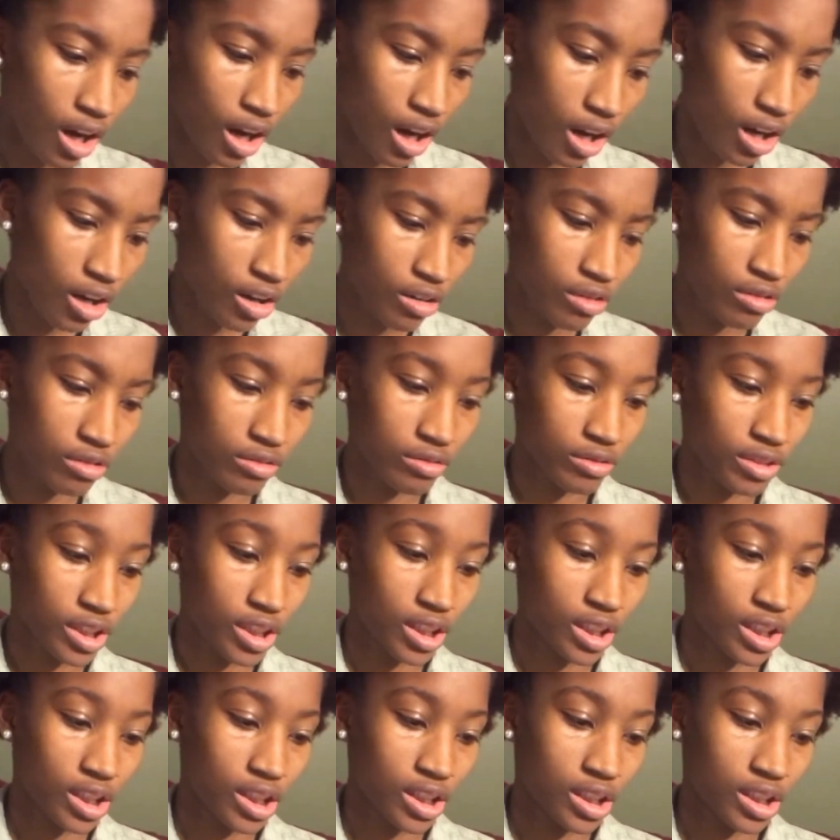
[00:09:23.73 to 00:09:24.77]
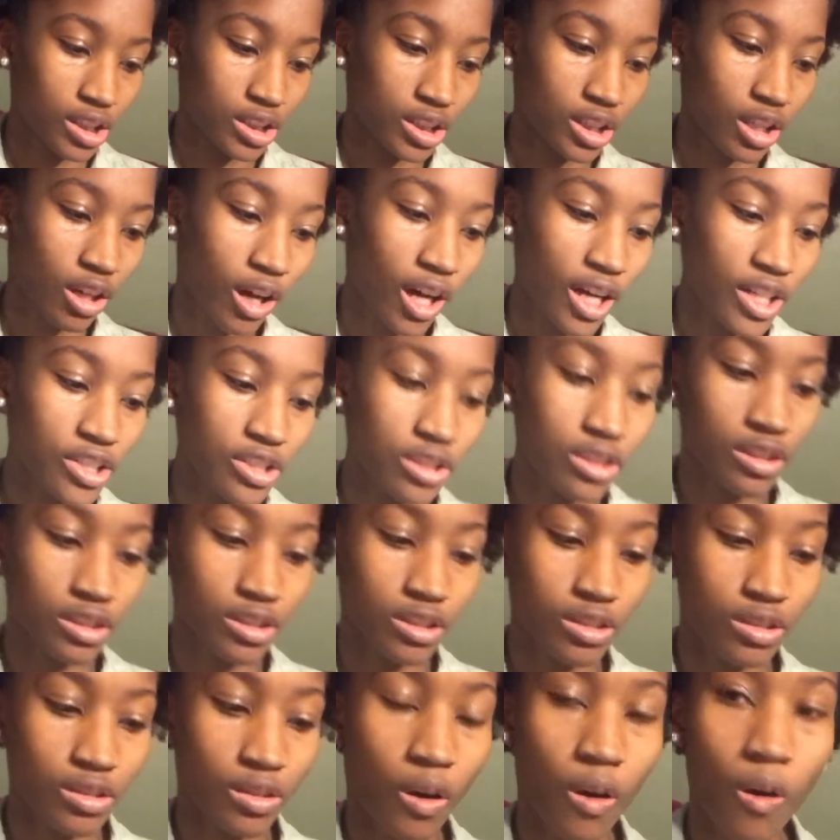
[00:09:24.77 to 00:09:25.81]
Oh, y'all, I drank
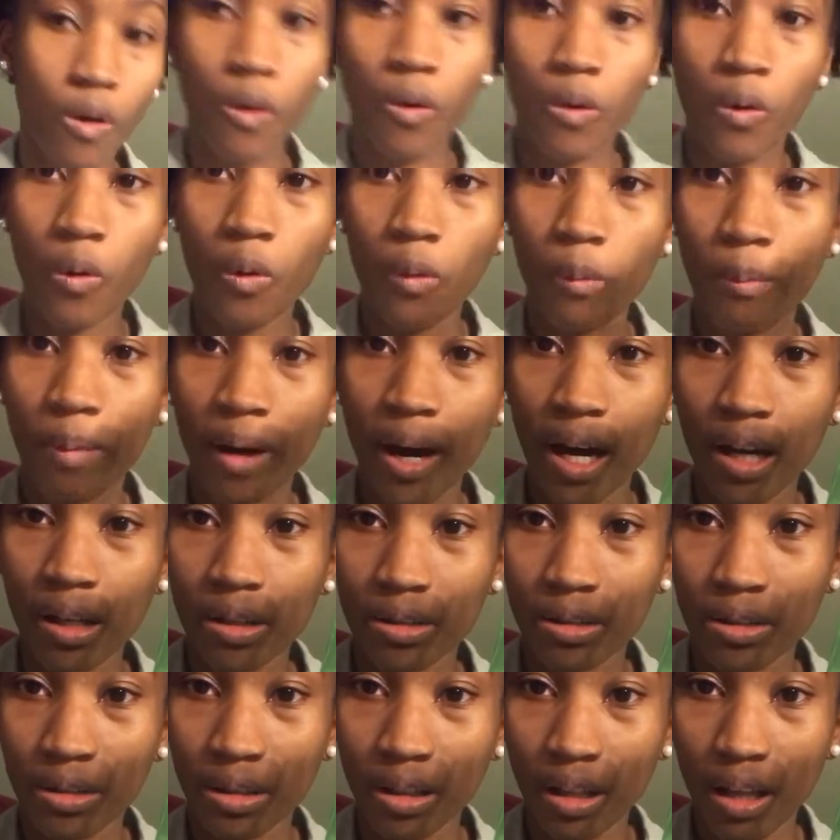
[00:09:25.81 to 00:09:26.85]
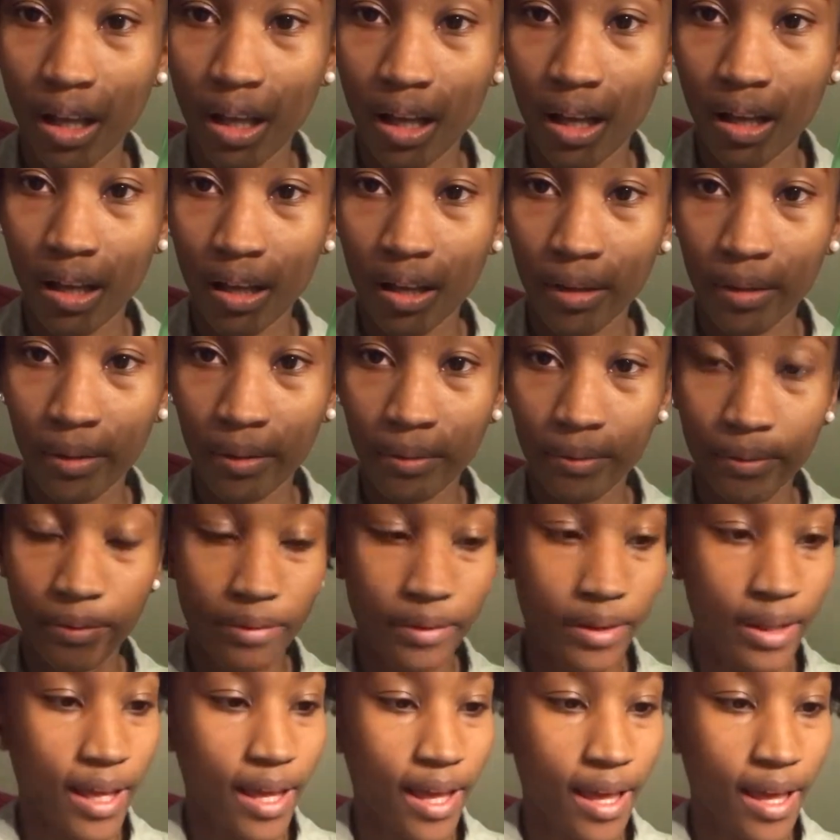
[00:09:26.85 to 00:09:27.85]
this whole bottle of